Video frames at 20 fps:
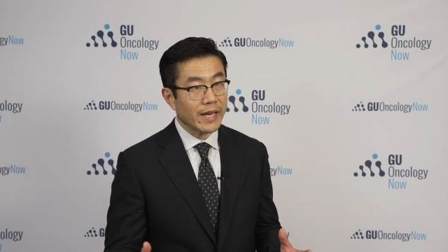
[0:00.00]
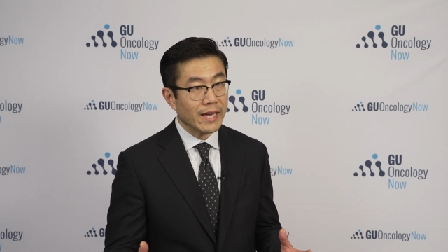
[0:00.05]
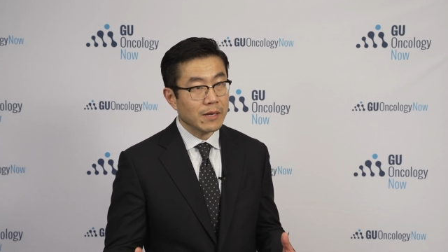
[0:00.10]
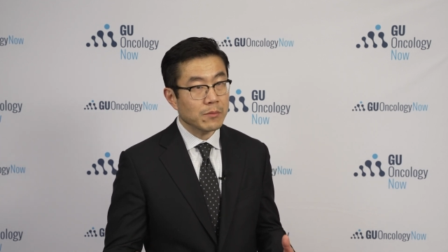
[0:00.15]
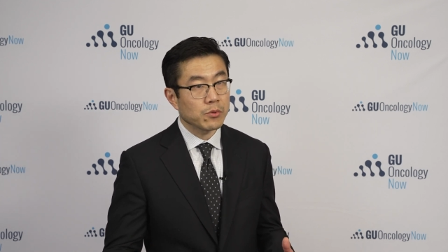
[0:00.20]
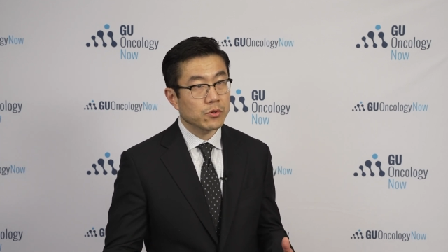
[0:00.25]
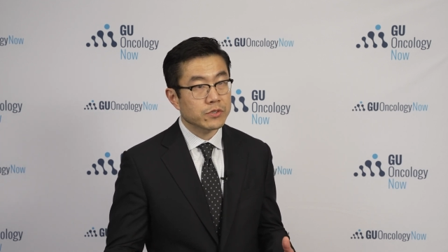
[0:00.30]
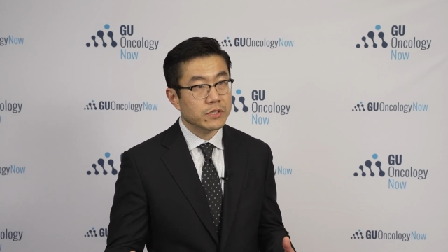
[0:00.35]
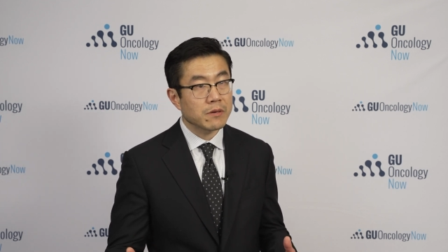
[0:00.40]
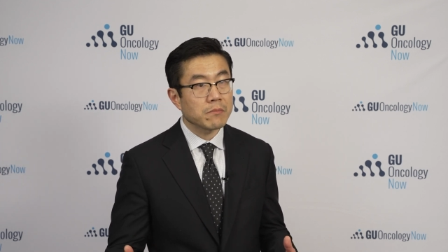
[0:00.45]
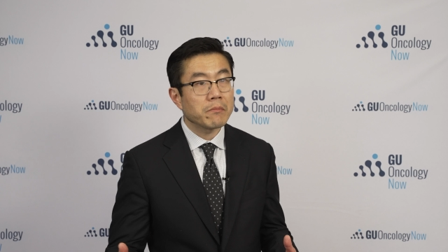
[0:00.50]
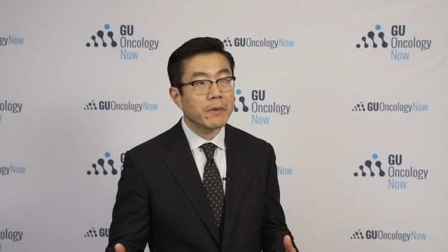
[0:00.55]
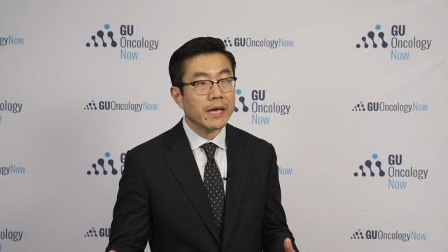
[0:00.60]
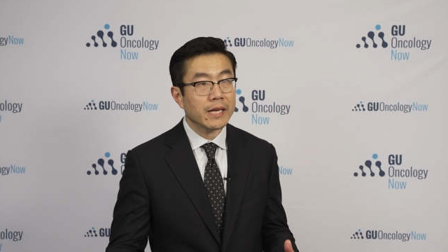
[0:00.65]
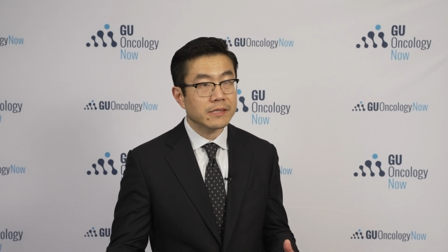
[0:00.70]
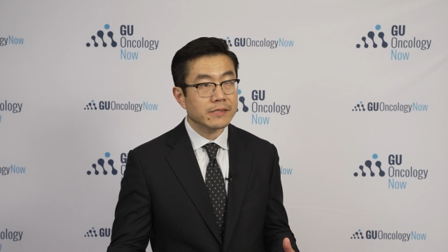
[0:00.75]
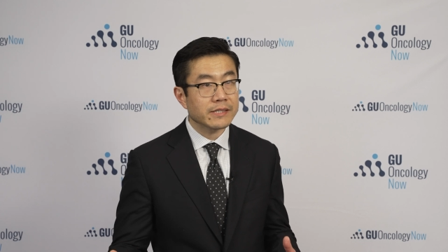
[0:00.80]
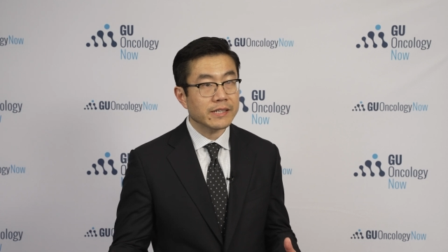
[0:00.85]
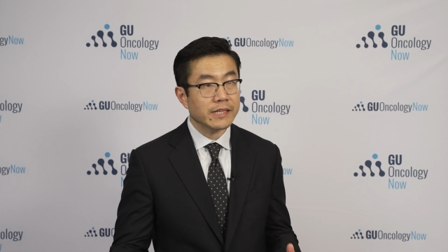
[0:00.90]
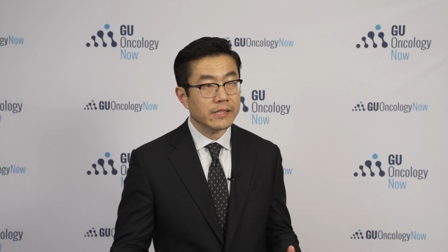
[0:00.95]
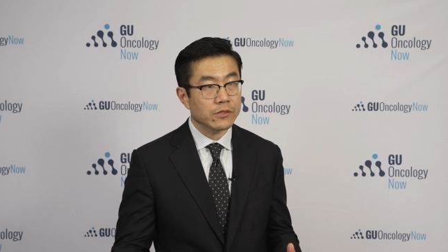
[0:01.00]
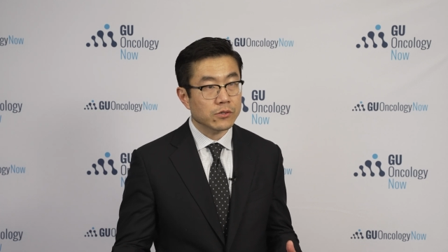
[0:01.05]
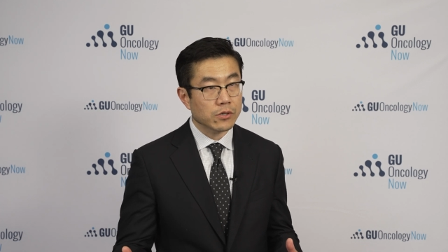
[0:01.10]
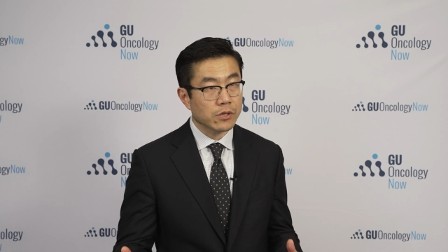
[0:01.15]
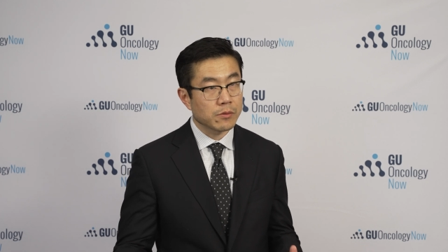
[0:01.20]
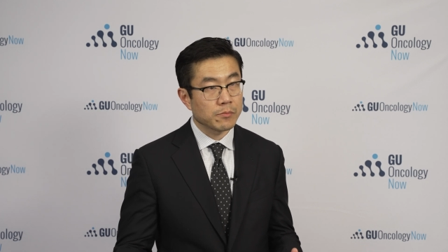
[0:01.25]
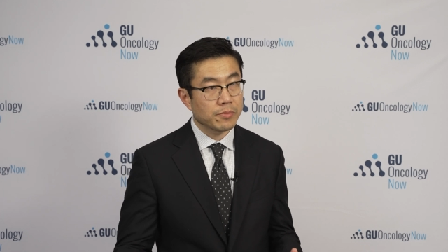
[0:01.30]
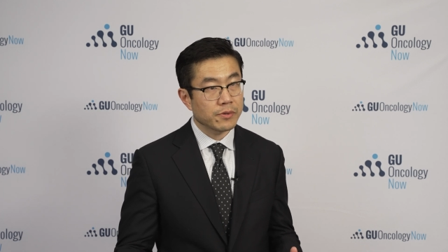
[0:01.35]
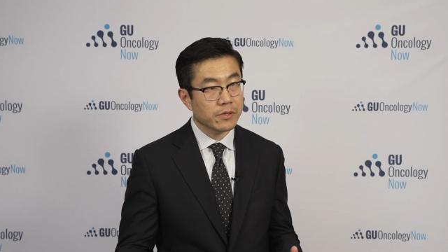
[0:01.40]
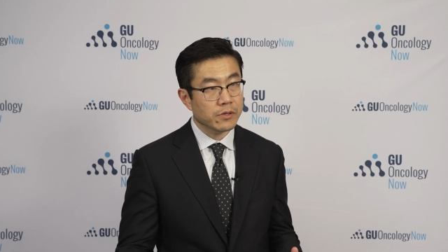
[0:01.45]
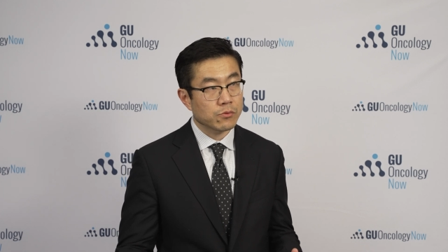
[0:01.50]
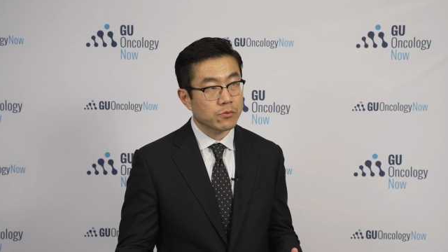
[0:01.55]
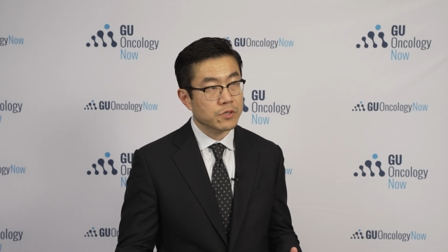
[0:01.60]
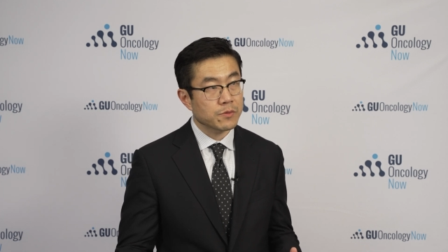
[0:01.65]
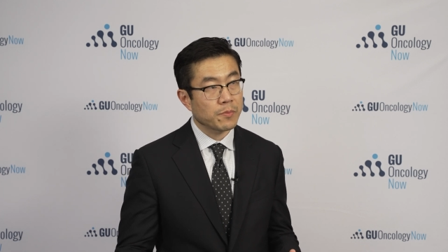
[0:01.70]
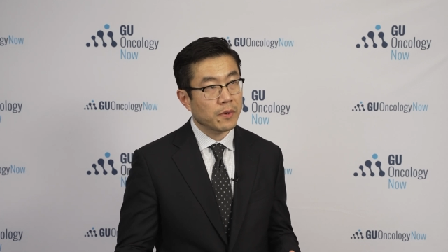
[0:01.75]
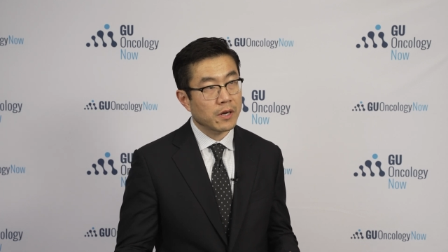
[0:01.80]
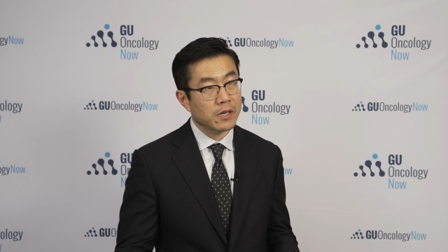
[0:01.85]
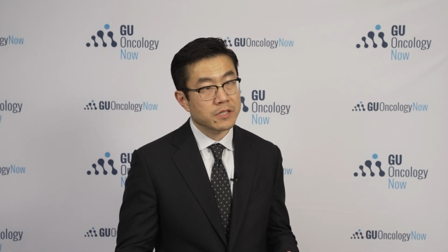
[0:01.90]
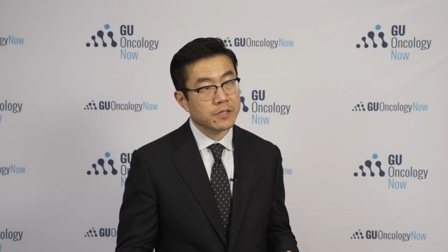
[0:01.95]
able to maintain their complete
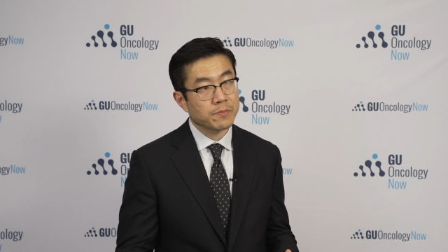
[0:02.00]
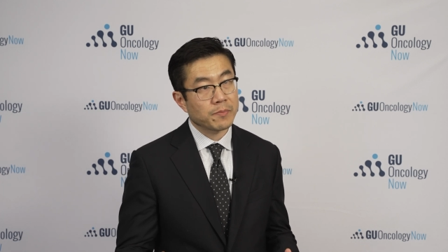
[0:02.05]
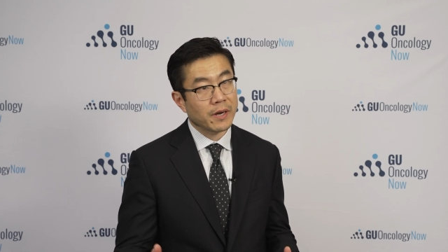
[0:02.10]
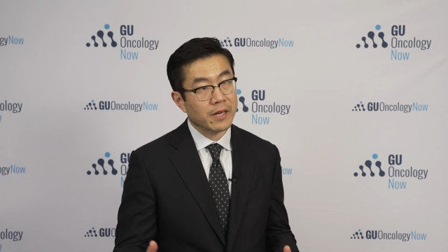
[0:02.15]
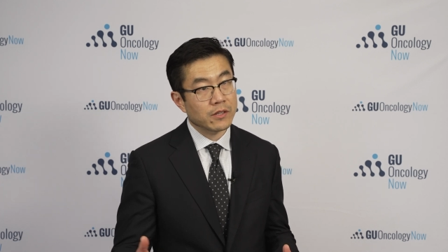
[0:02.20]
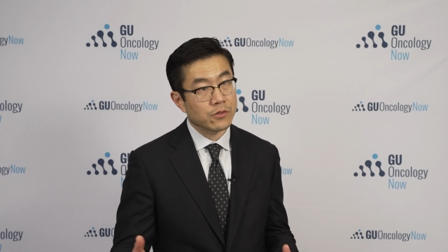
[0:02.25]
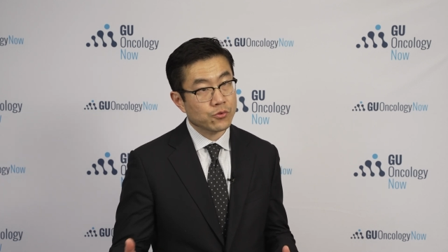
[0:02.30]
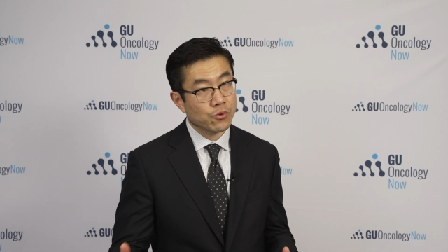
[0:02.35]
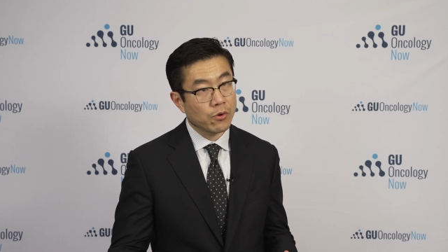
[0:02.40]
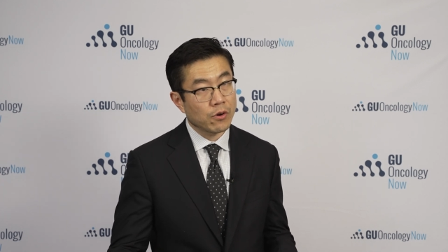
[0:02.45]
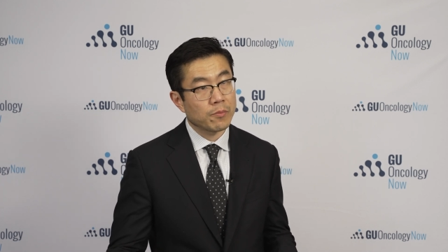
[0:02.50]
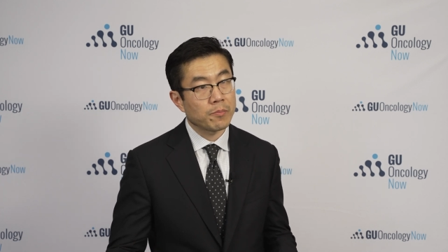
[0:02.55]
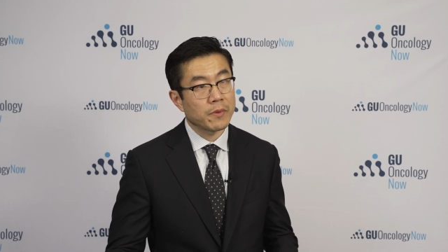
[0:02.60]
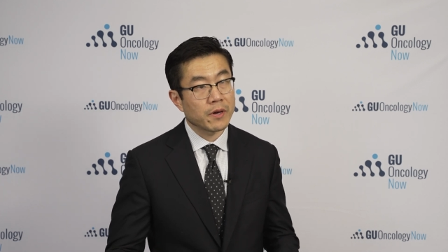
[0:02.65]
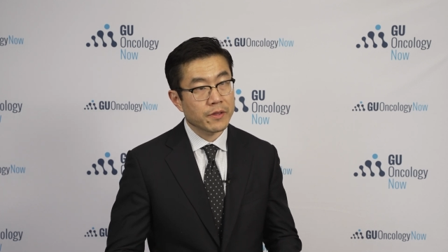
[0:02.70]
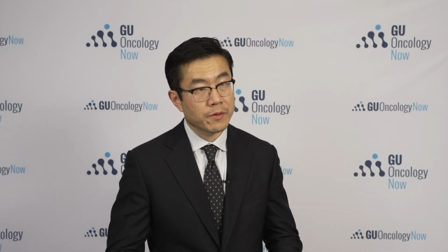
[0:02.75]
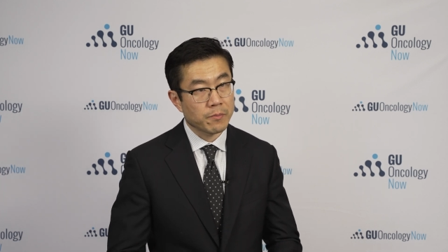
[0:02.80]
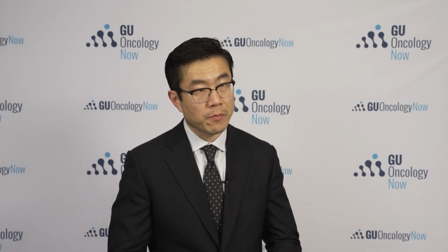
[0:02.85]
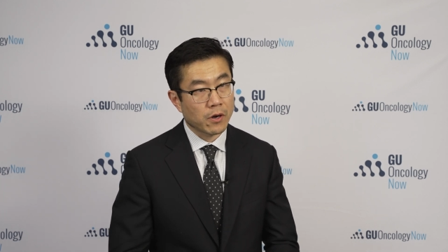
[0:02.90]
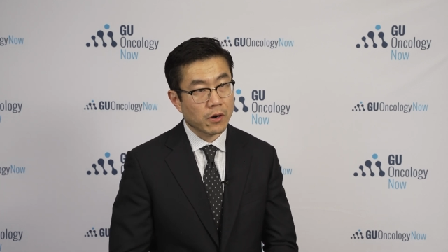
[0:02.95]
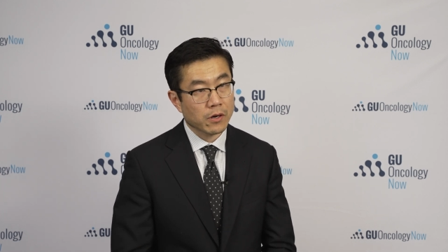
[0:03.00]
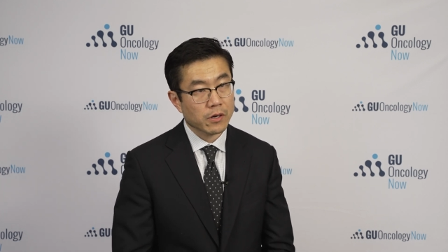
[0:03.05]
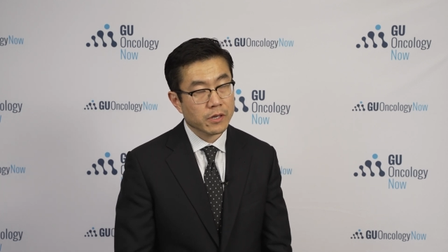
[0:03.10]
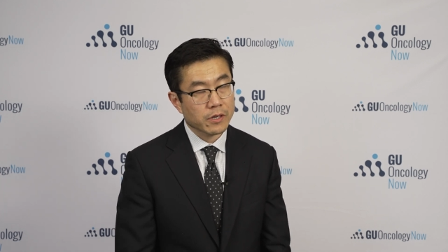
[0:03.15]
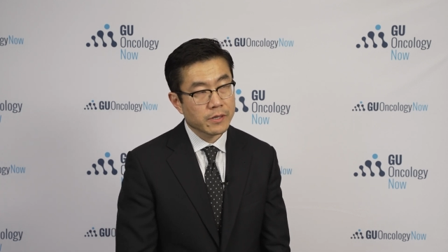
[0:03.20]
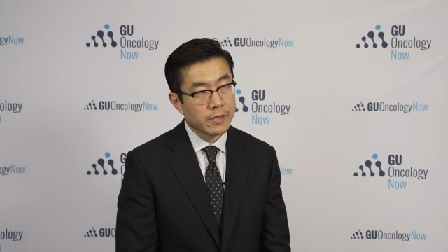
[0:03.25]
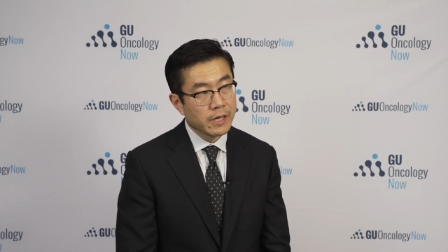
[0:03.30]
response by the 12 month mark.